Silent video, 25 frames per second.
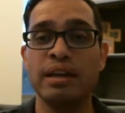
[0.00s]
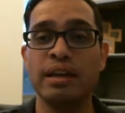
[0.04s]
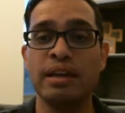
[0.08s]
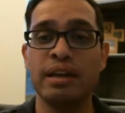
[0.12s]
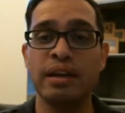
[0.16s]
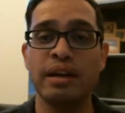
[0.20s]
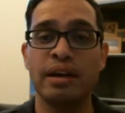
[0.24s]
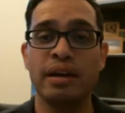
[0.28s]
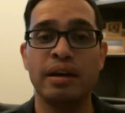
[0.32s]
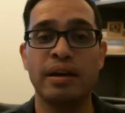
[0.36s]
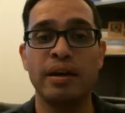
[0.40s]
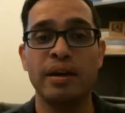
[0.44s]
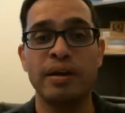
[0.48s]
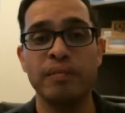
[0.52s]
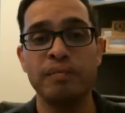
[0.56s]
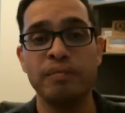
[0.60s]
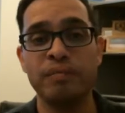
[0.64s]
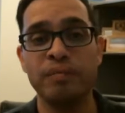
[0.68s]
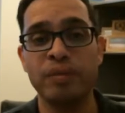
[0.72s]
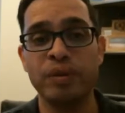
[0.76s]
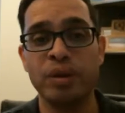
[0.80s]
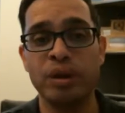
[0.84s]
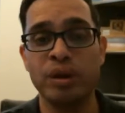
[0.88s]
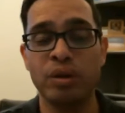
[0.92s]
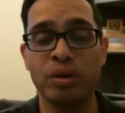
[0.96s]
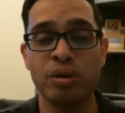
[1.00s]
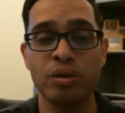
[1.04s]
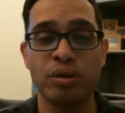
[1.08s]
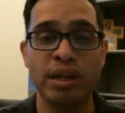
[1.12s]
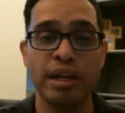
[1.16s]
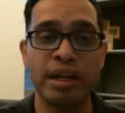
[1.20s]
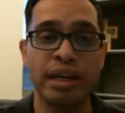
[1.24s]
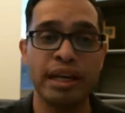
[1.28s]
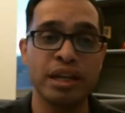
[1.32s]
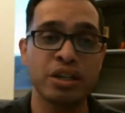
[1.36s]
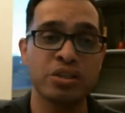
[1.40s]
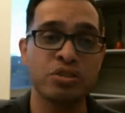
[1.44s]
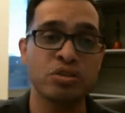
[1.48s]
that
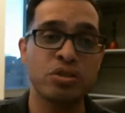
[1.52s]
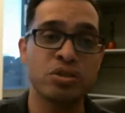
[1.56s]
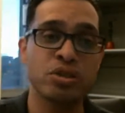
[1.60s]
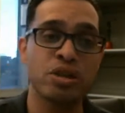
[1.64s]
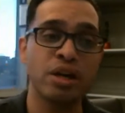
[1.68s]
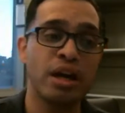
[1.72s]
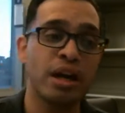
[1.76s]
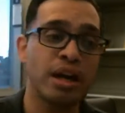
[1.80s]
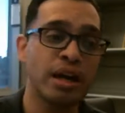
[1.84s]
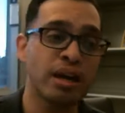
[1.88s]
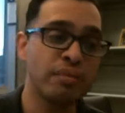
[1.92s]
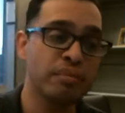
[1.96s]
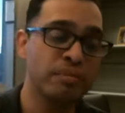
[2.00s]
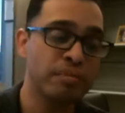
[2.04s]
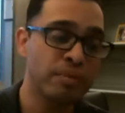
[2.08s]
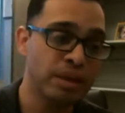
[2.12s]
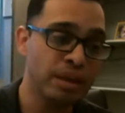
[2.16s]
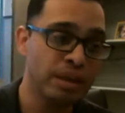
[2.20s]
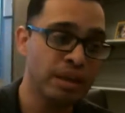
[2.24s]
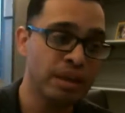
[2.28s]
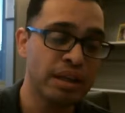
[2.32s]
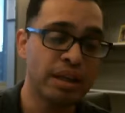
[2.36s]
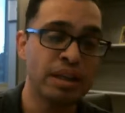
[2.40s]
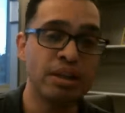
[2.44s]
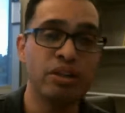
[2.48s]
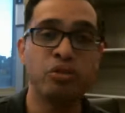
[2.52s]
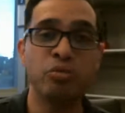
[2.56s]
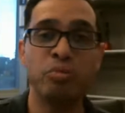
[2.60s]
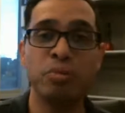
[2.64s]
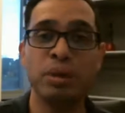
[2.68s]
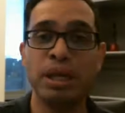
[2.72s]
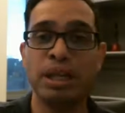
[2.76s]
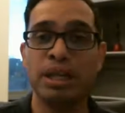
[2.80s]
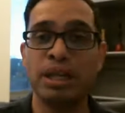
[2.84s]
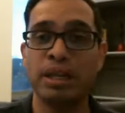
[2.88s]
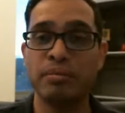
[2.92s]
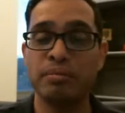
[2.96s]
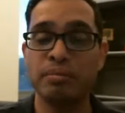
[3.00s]
extra time is
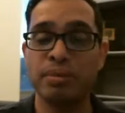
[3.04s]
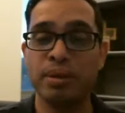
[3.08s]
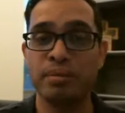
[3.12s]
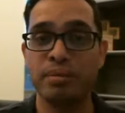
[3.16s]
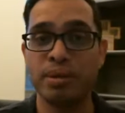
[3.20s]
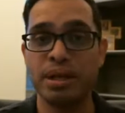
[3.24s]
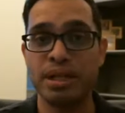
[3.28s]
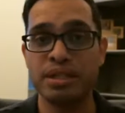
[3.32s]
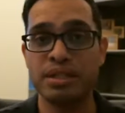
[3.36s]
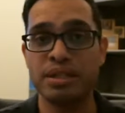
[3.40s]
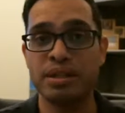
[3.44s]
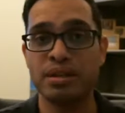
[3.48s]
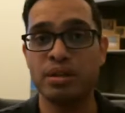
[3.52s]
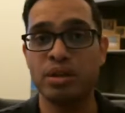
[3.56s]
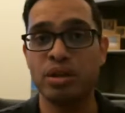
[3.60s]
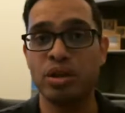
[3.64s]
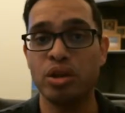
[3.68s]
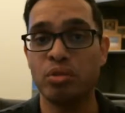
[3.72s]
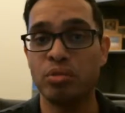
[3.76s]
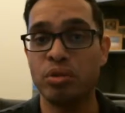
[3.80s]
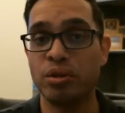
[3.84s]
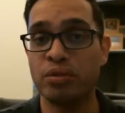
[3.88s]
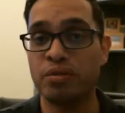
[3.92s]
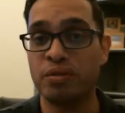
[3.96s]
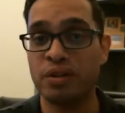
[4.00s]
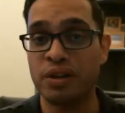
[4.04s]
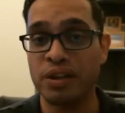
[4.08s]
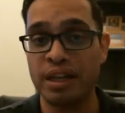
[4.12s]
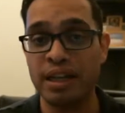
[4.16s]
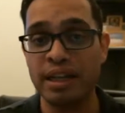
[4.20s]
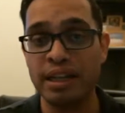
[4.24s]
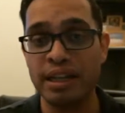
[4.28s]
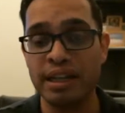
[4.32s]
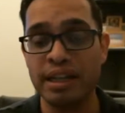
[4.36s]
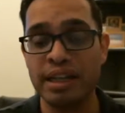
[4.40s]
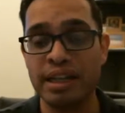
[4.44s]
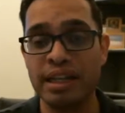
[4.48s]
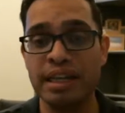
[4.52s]
being implemented with
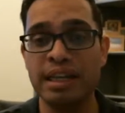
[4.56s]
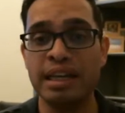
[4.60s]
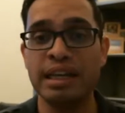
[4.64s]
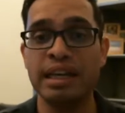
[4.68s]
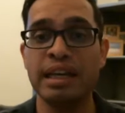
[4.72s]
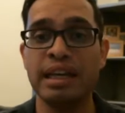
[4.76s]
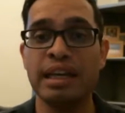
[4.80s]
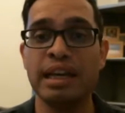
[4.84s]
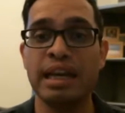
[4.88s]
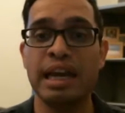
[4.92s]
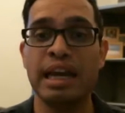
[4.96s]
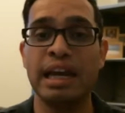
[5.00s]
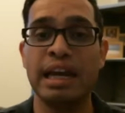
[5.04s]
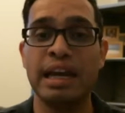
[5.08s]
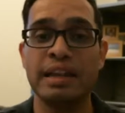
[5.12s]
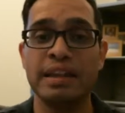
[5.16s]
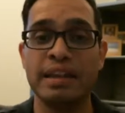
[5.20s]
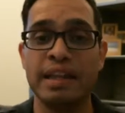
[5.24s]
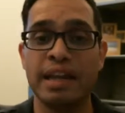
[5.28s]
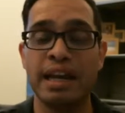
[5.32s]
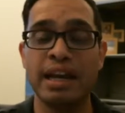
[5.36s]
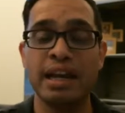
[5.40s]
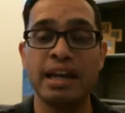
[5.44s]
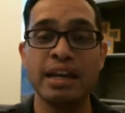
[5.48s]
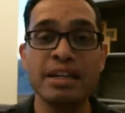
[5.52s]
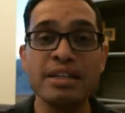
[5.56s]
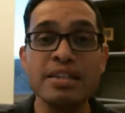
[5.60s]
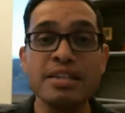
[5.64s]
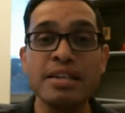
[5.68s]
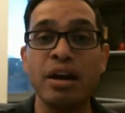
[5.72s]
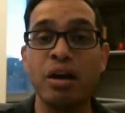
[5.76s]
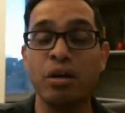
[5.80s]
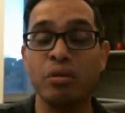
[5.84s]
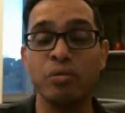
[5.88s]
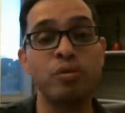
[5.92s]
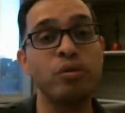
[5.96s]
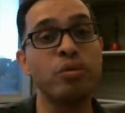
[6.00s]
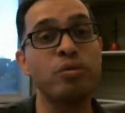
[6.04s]
fidelity, and that it is
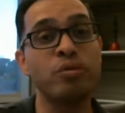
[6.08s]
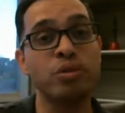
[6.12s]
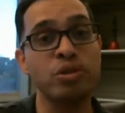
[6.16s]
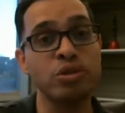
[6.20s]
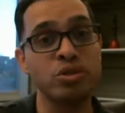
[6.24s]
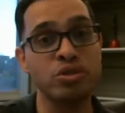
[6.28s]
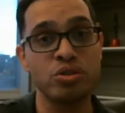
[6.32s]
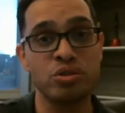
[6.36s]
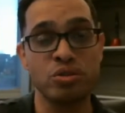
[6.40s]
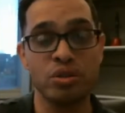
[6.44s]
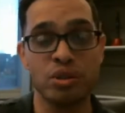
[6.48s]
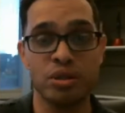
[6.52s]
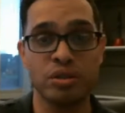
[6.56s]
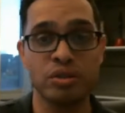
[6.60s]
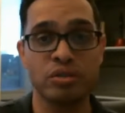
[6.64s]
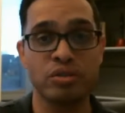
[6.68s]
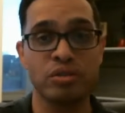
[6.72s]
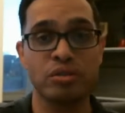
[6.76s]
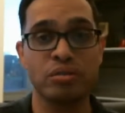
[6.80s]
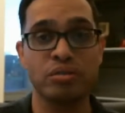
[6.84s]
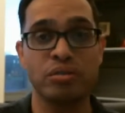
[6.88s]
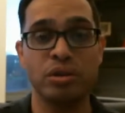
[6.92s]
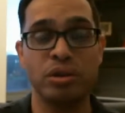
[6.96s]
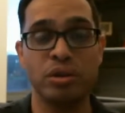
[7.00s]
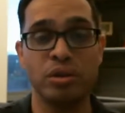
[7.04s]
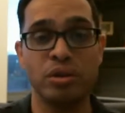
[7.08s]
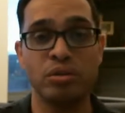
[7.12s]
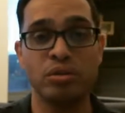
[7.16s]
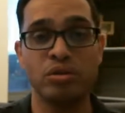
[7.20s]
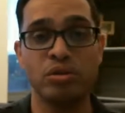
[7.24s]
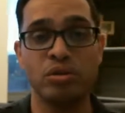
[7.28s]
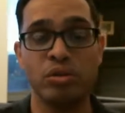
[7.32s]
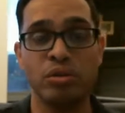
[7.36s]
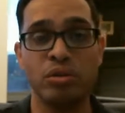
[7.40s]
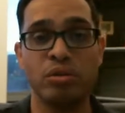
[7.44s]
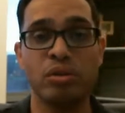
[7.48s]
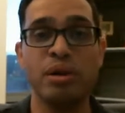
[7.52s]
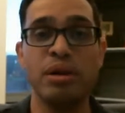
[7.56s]
helpful for students.
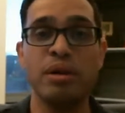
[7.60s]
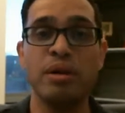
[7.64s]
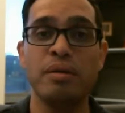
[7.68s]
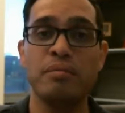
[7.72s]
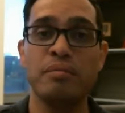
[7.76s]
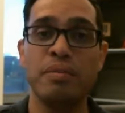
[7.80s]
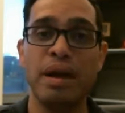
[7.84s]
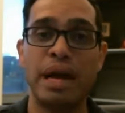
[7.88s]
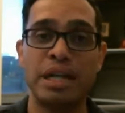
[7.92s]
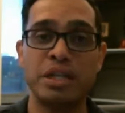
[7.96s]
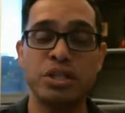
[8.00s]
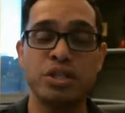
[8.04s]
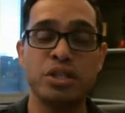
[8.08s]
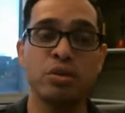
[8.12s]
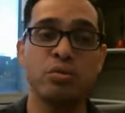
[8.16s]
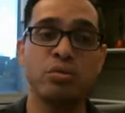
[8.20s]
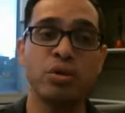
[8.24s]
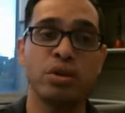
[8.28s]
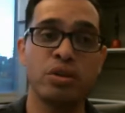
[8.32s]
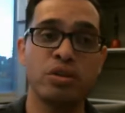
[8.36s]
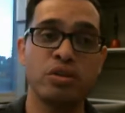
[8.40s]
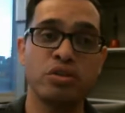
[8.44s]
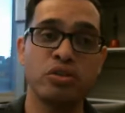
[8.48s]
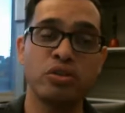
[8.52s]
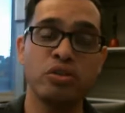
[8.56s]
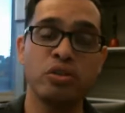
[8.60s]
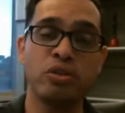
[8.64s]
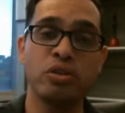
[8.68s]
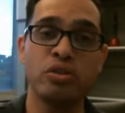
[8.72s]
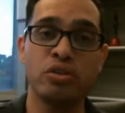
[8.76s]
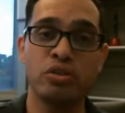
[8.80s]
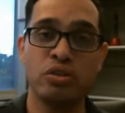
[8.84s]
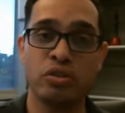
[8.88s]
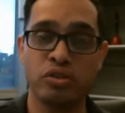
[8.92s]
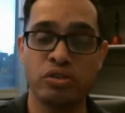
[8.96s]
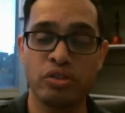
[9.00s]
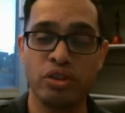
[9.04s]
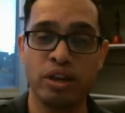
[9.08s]
So matching what the students
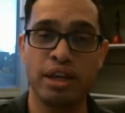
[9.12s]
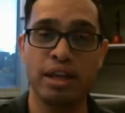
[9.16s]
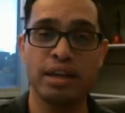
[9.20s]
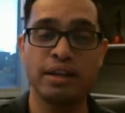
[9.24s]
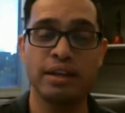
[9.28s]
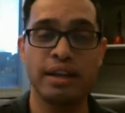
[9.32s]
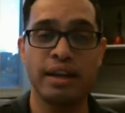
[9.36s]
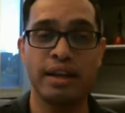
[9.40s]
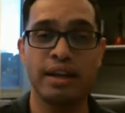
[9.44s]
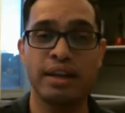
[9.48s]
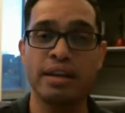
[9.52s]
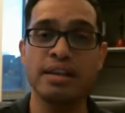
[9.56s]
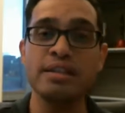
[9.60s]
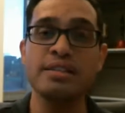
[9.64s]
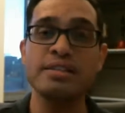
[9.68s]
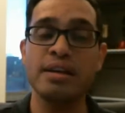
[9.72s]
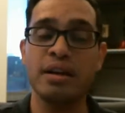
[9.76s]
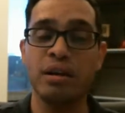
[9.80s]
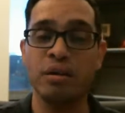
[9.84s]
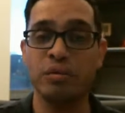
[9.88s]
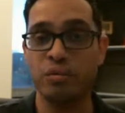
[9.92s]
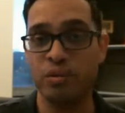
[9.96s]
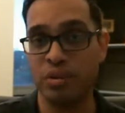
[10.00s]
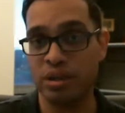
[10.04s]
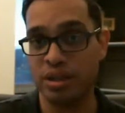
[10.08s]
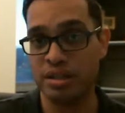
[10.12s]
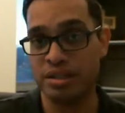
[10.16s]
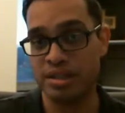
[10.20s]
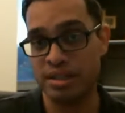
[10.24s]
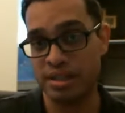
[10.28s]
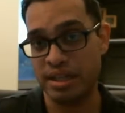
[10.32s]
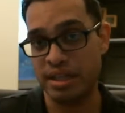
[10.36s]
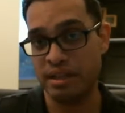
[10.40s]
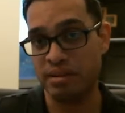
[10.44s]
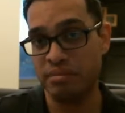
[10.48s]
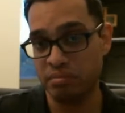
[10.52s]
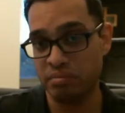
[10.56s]
are saying that it is helpful, let's say,